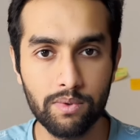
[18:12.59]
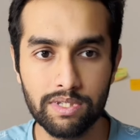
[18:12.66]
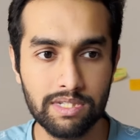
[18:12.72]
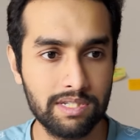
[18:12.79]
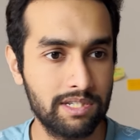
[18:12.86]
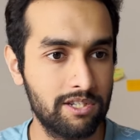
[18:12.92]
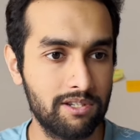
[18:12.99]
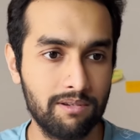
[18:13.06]

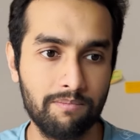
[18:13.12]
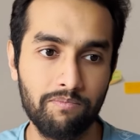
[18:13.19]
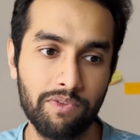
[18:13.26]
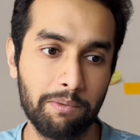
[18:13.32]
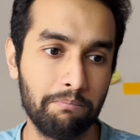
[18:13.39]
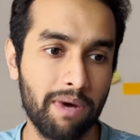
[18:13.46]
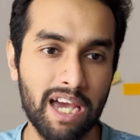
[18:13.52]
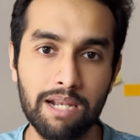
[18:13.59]

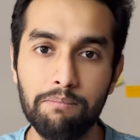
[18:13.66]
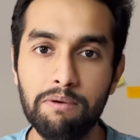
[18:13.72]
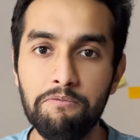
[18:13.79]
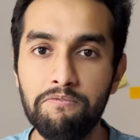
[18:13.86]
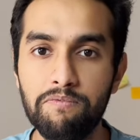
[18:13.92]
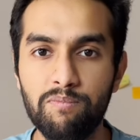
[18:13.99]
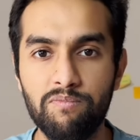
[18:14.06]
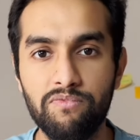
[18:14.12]
It might be
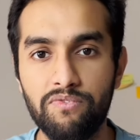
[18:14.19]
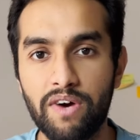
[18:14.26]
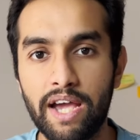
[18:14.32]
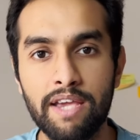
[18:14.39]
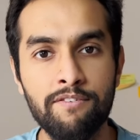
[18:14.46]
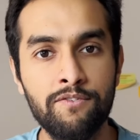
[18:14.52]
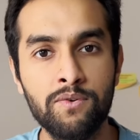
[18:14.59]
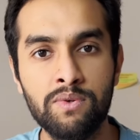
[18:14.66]

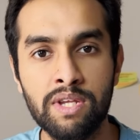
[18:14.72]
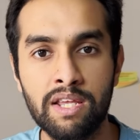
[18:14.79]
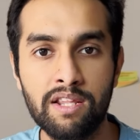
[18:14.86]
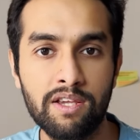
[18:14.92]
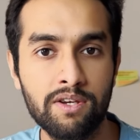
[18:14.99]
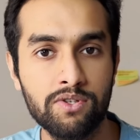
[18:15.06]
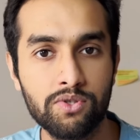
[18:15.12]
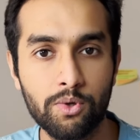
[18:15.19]
5 to 10
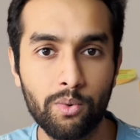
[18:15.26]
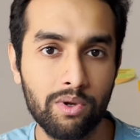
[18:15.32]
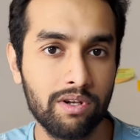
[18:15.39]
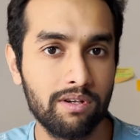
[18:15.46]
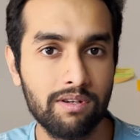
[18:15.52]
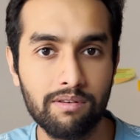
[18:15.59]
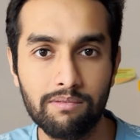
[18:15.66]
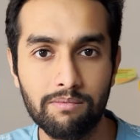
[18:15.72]
years old,
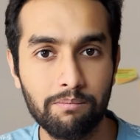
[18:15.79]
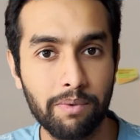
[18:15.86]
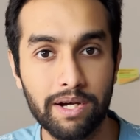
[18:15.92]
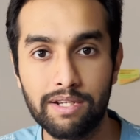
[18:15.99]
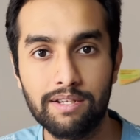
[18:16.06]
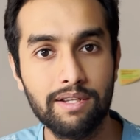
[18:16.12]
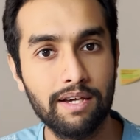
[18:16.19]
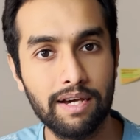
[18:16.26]

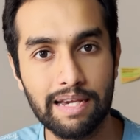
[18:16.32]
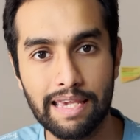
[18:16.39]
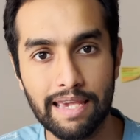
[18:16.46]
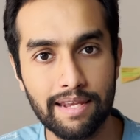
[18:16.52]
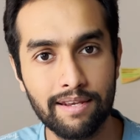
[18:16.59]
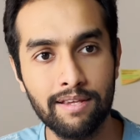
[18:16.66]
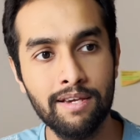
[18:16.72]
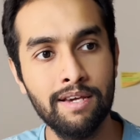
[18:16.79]
but
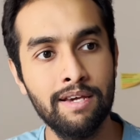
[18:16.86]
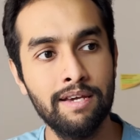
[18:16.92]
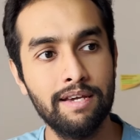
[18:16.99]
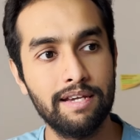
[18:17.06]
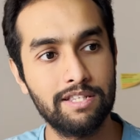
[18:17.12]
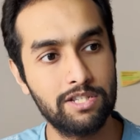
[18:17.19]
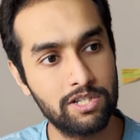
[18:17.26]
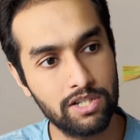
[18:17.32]
again,
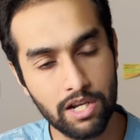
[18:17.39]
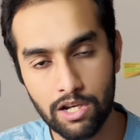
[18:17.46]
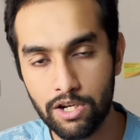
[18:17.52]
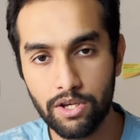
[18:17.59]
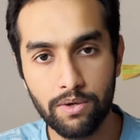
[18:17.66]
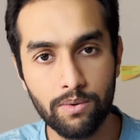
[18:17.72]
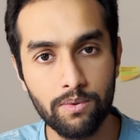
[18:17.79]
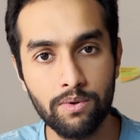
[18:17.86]
it's still
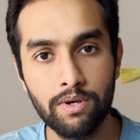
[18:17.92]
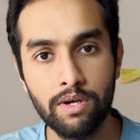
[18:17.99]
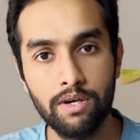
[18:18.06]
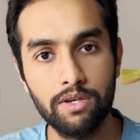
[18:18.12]
new.